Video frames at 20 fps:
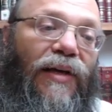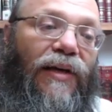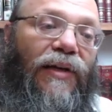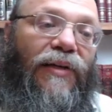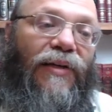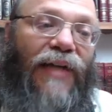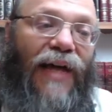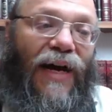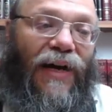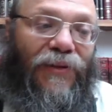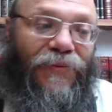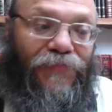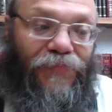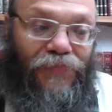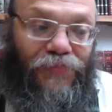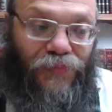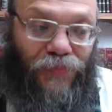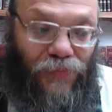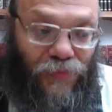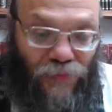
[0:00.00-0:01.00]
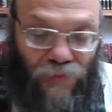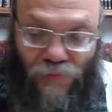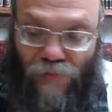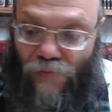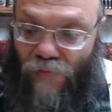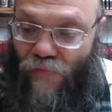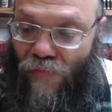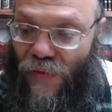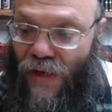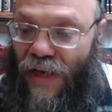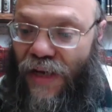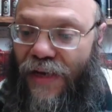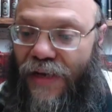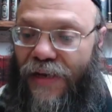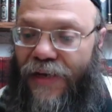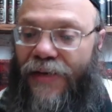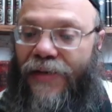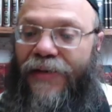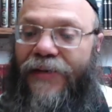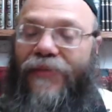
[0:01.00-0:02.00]
Now,
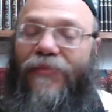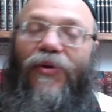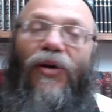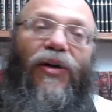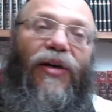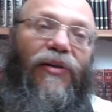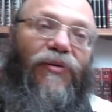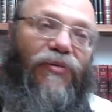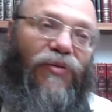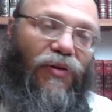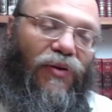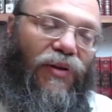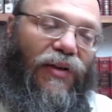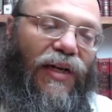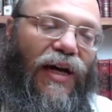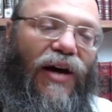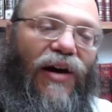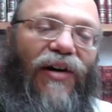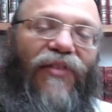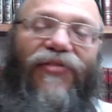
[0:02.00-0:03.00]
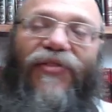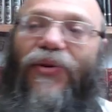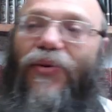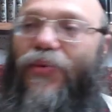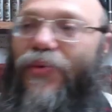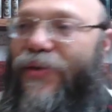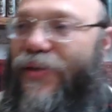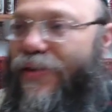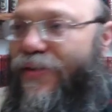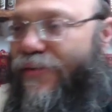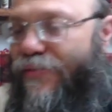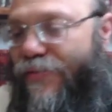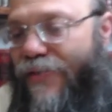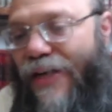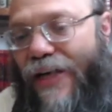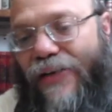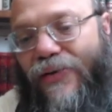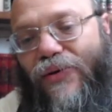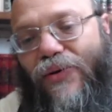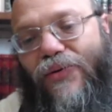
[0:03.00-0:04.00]
okay, so now after we
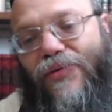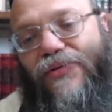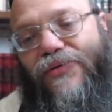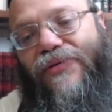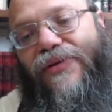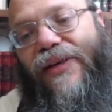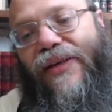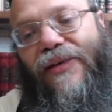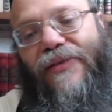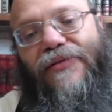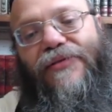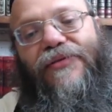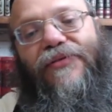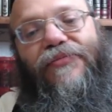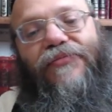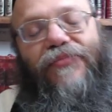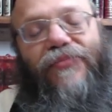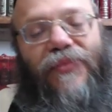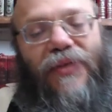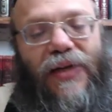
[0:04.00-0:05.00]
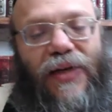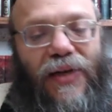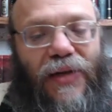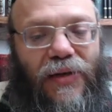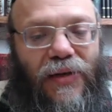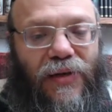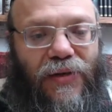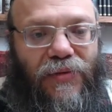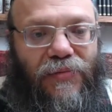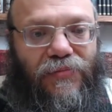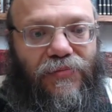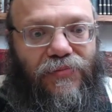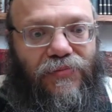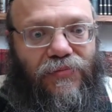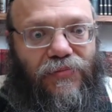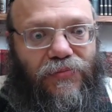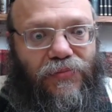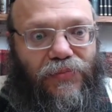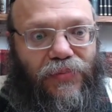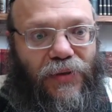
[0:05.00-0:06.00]
got those things
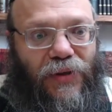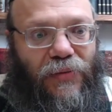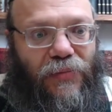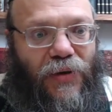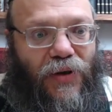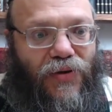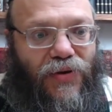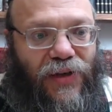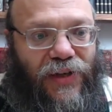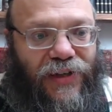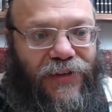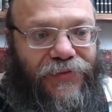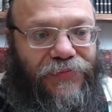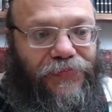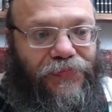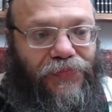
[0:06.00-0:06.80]
pretty much clear,